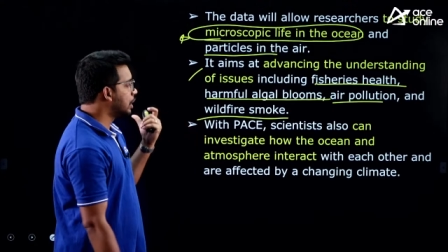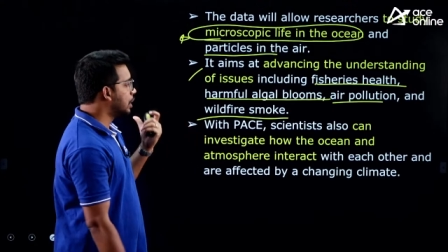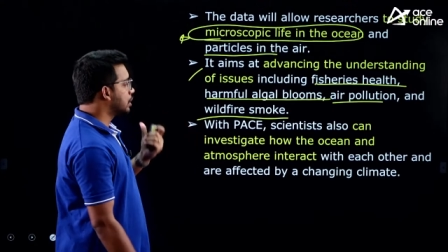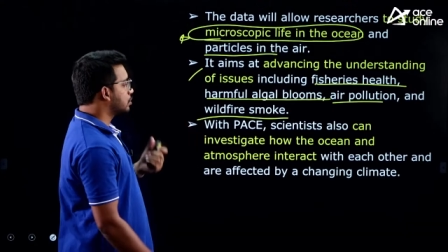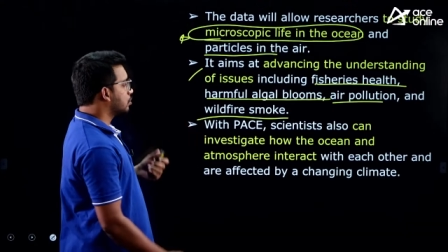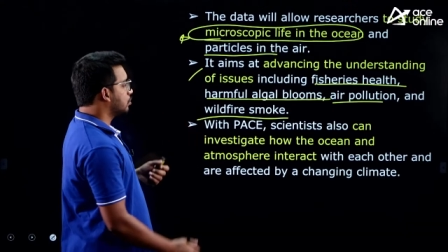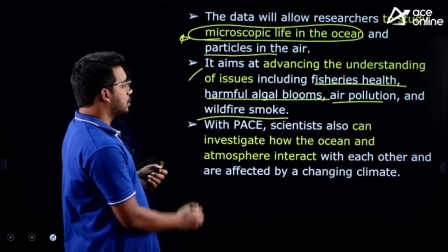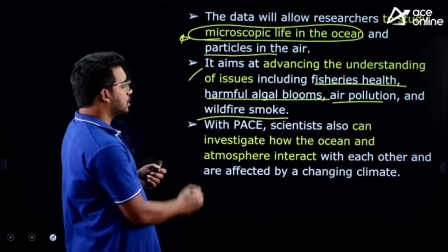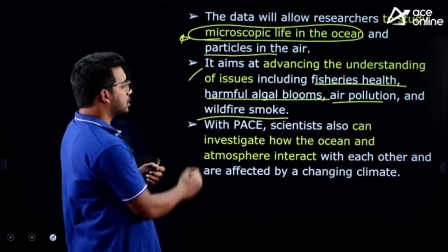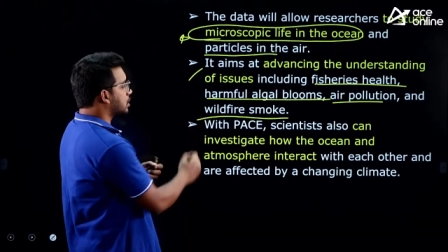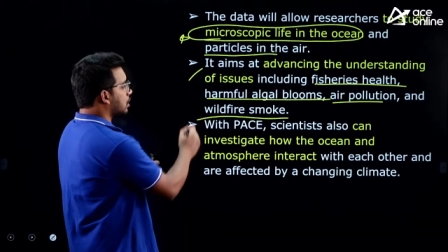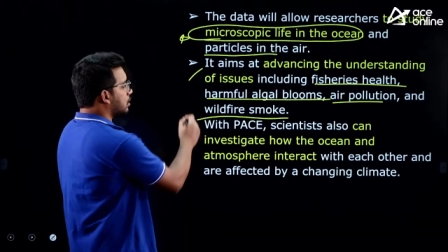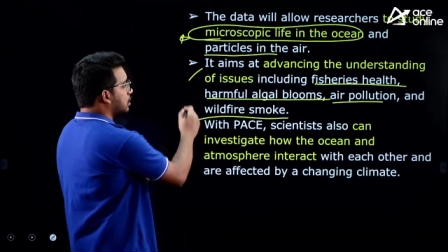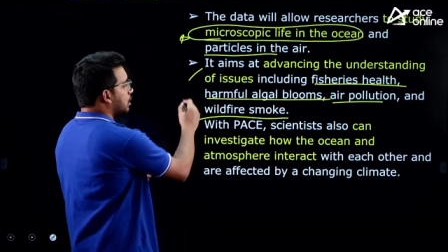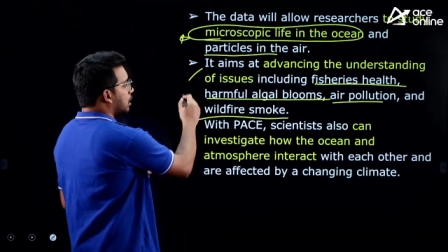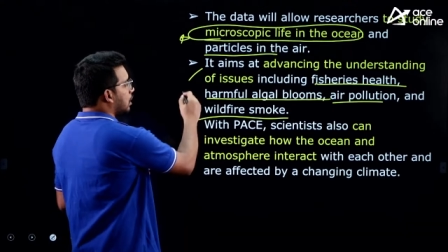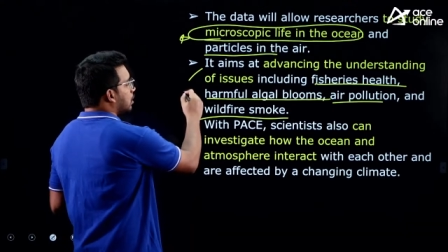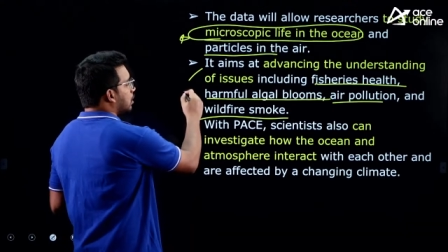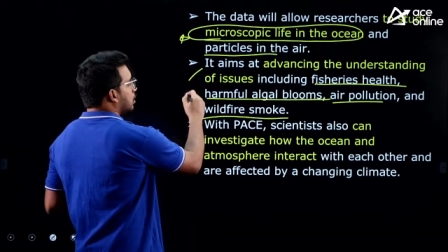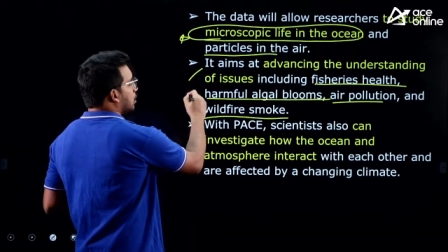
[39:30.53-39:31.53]
So these are
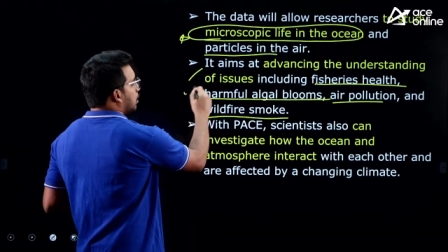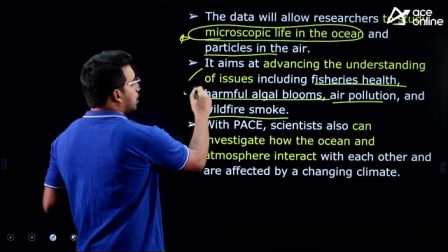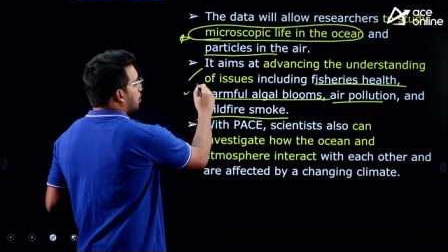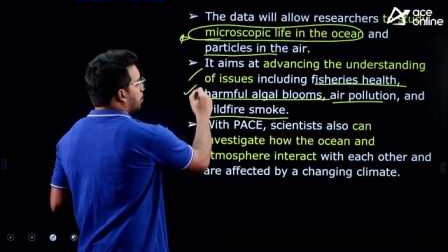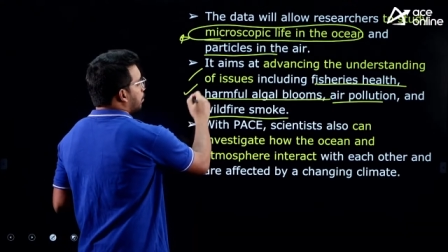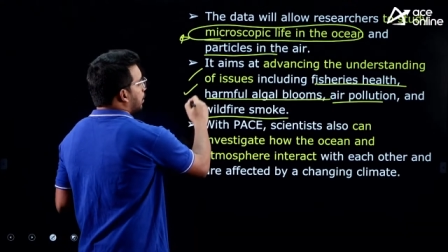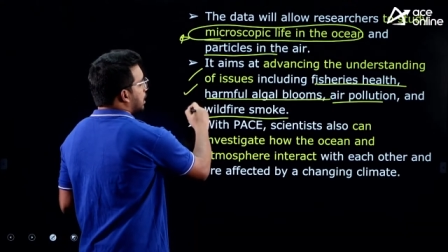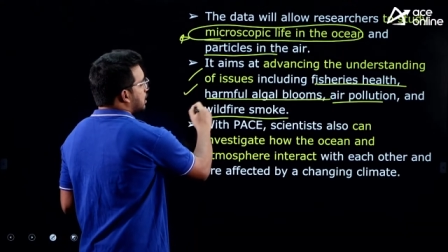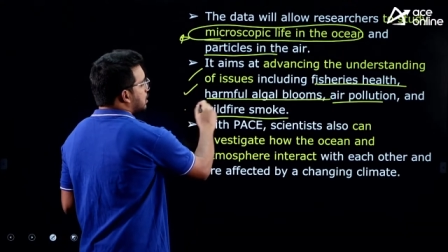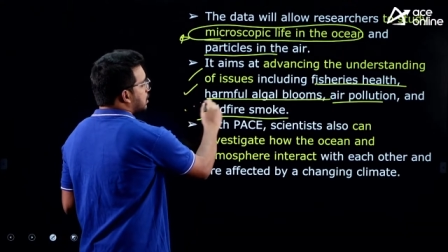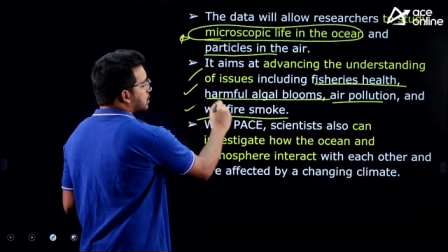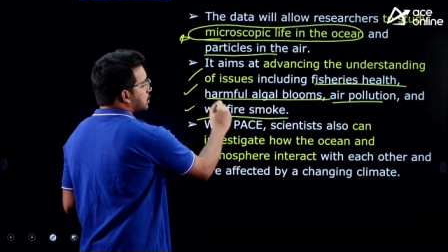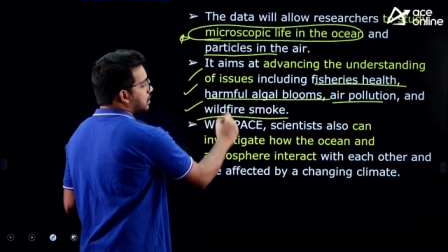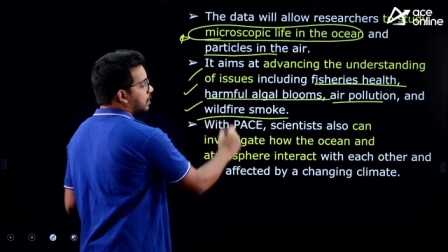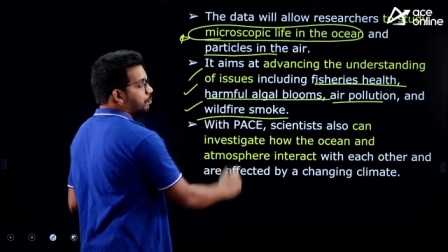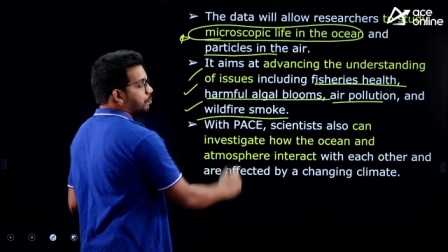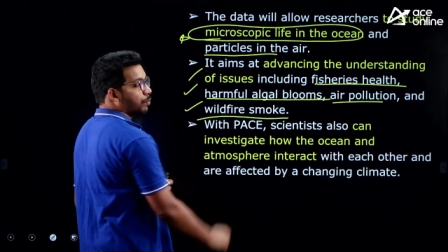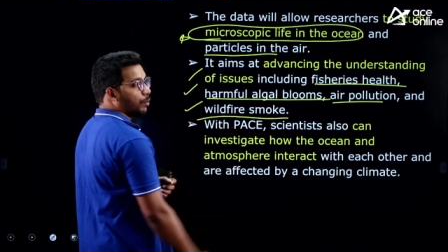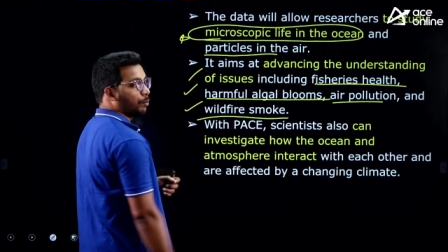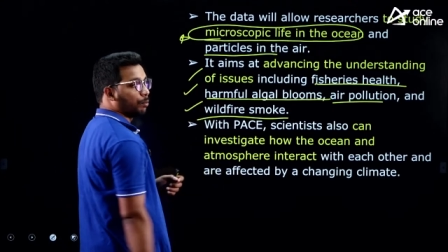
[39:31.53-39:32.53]
the measures
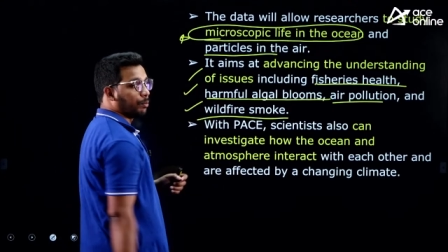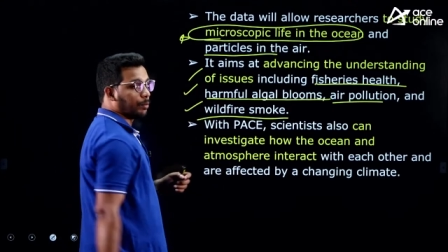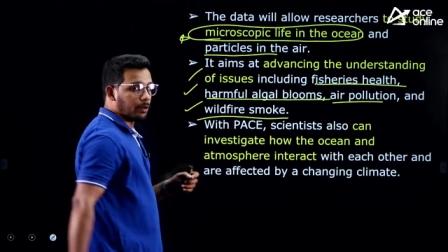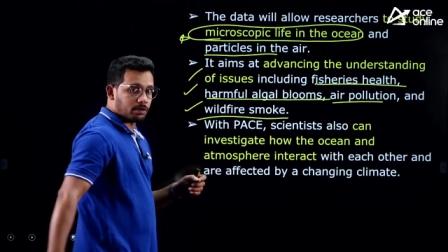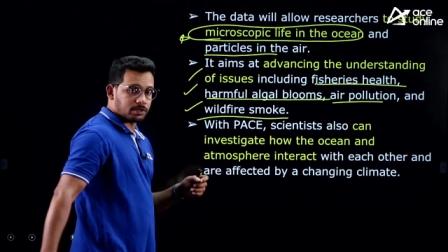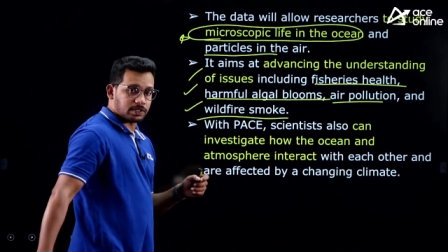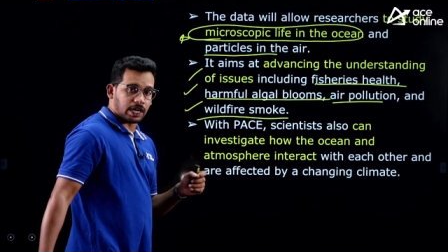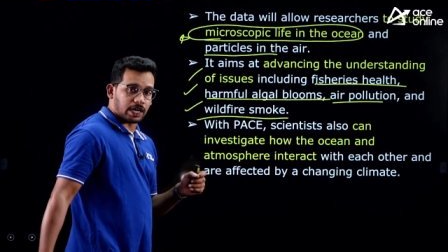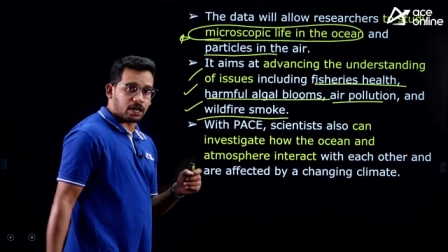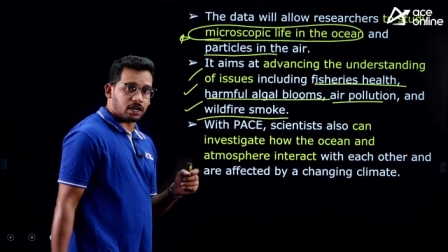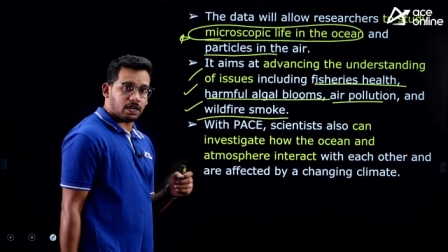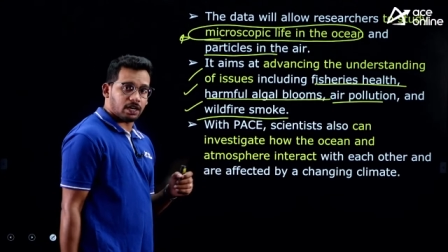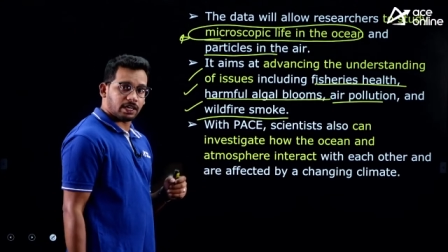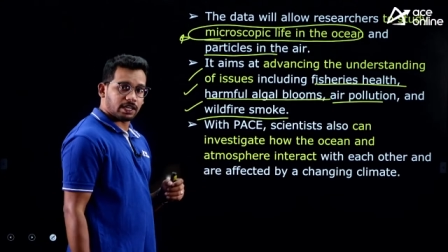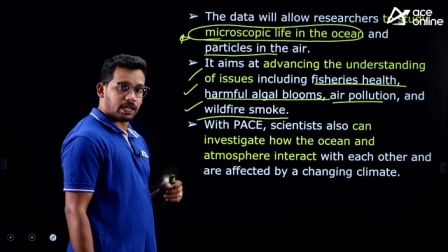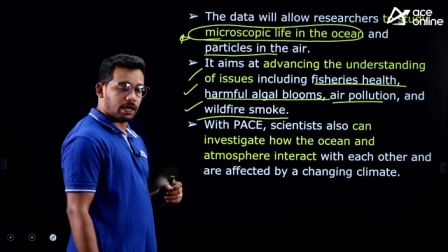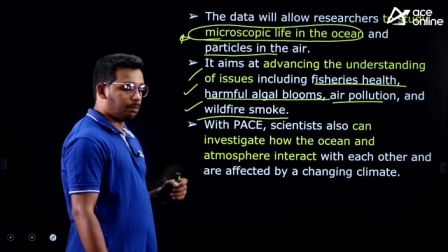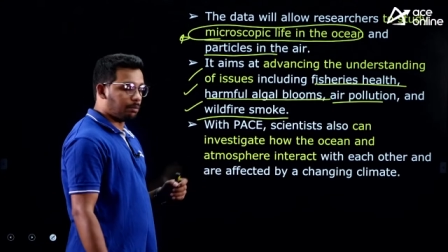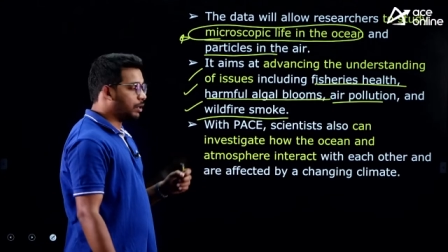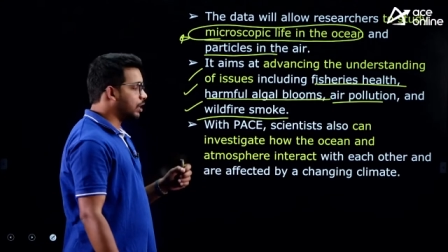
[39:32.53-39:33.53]
that uh, satellite
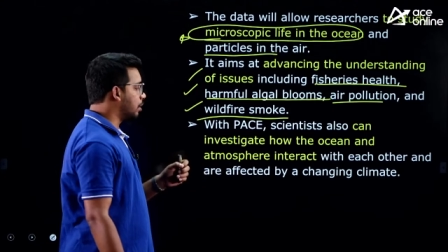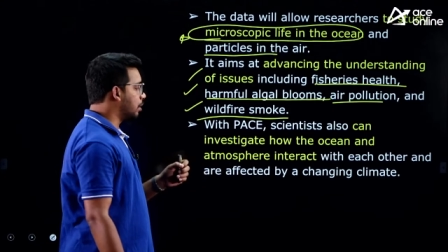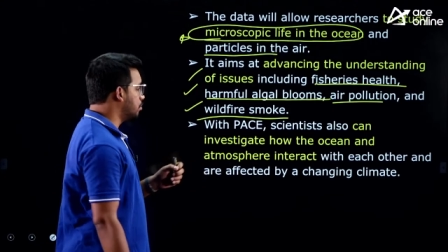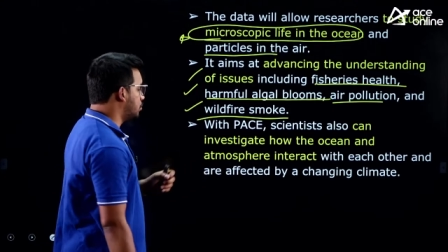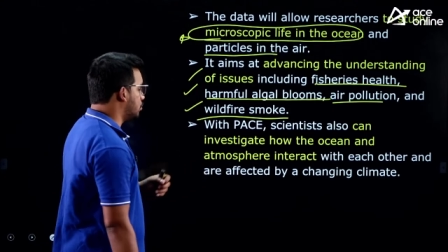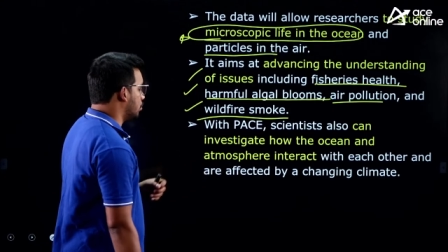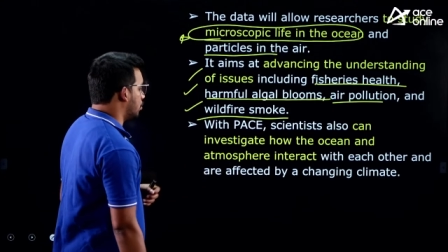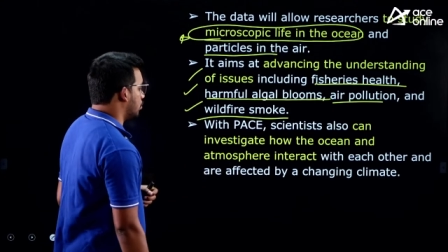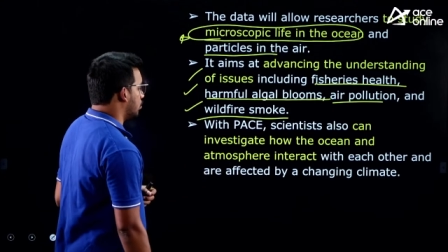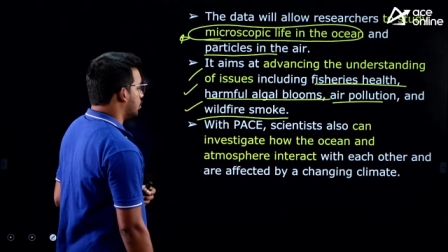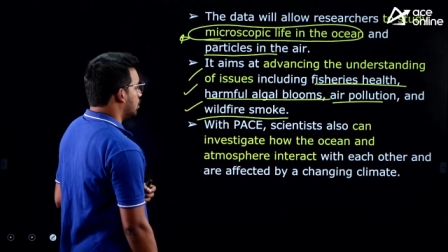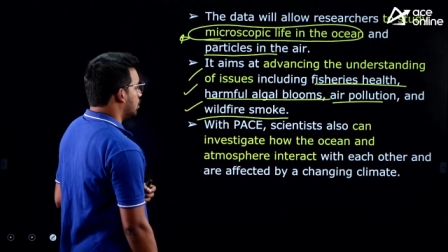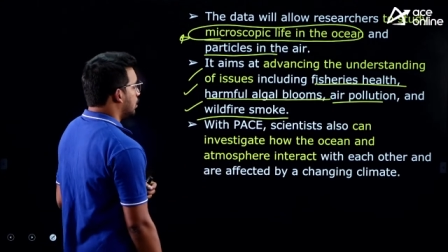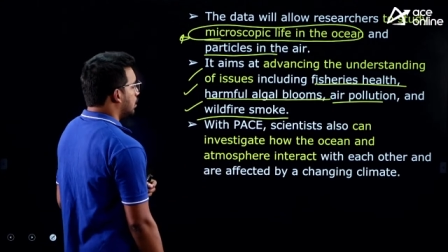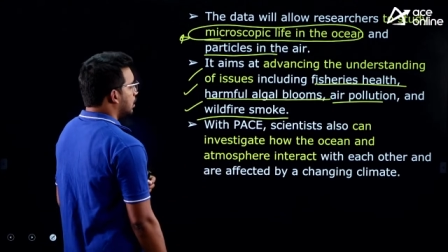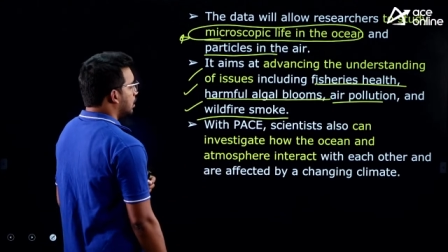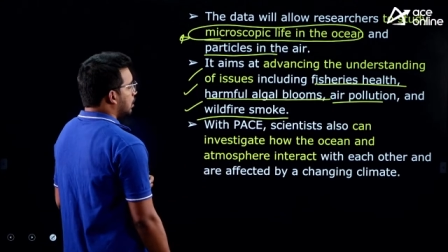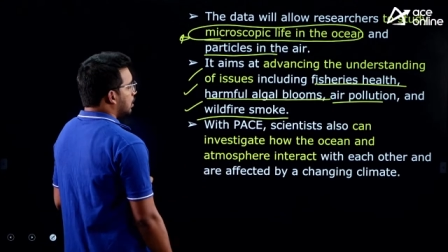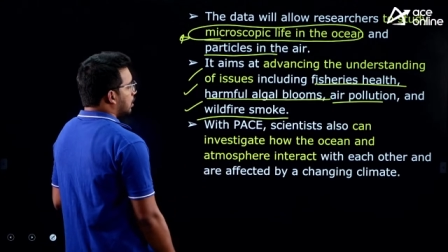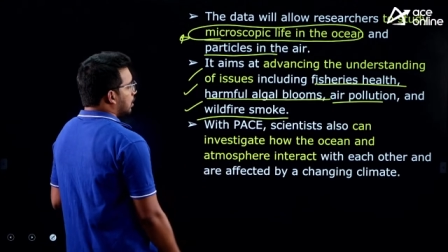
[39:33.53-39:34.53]
can be observed.
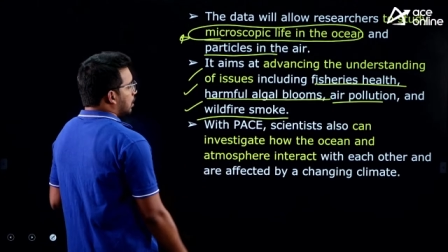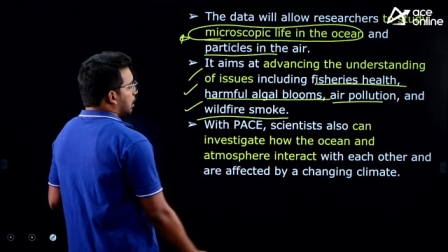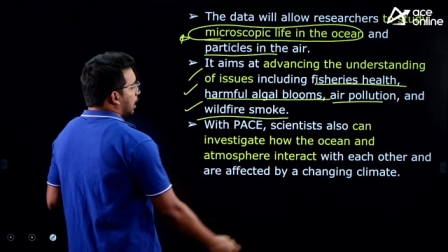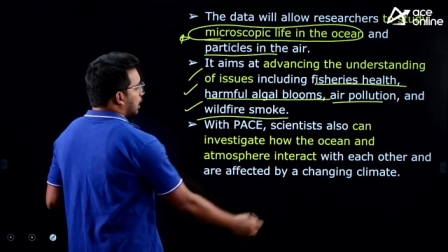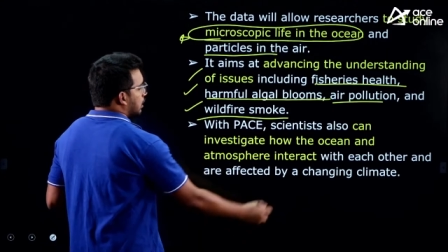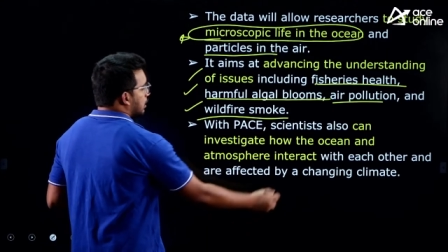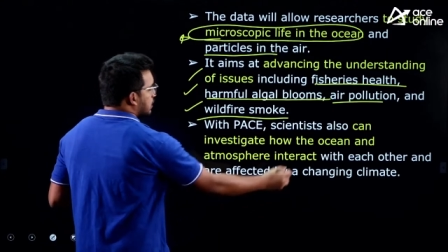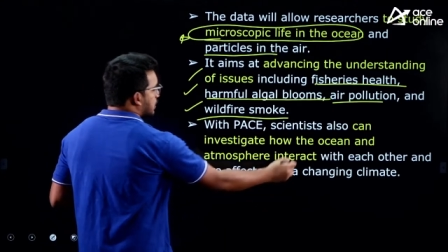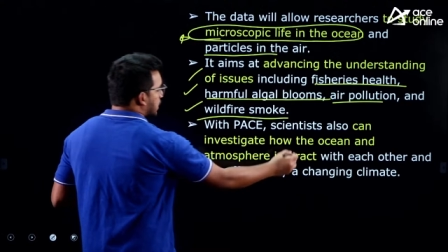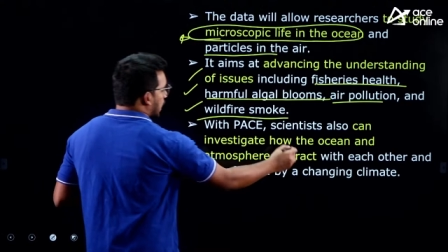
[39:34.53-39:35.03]
And the